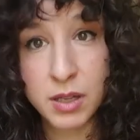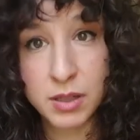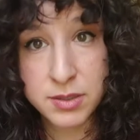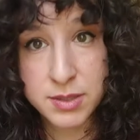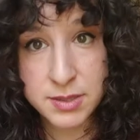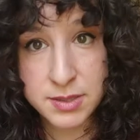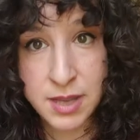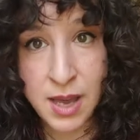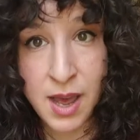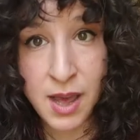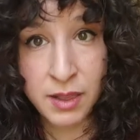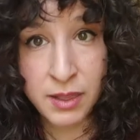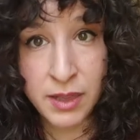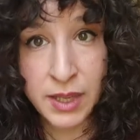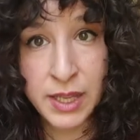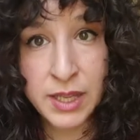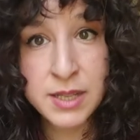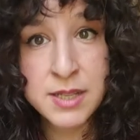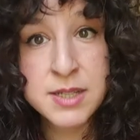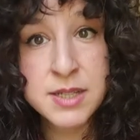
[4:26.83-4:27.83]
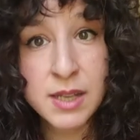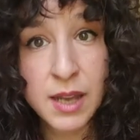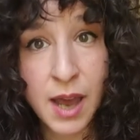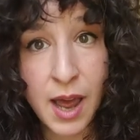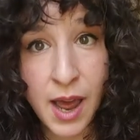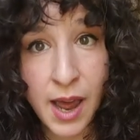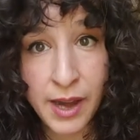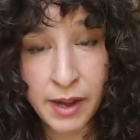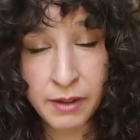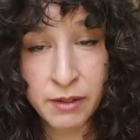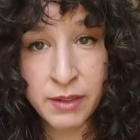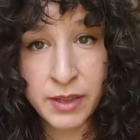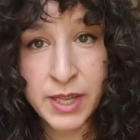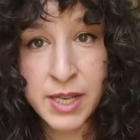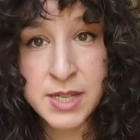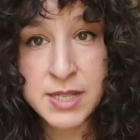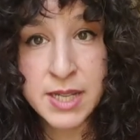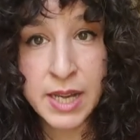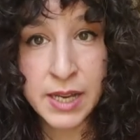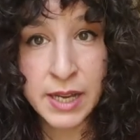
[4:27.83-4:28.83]
Scotland,
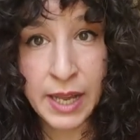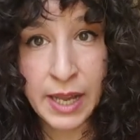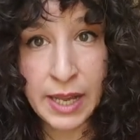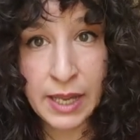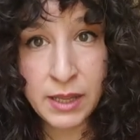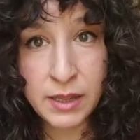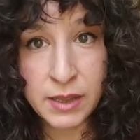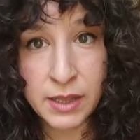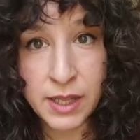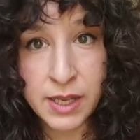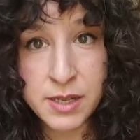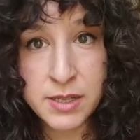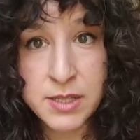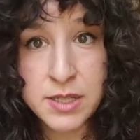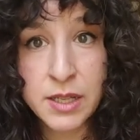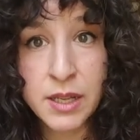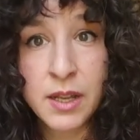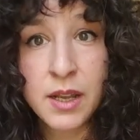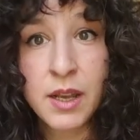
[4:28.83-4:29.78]
Ireland, and England,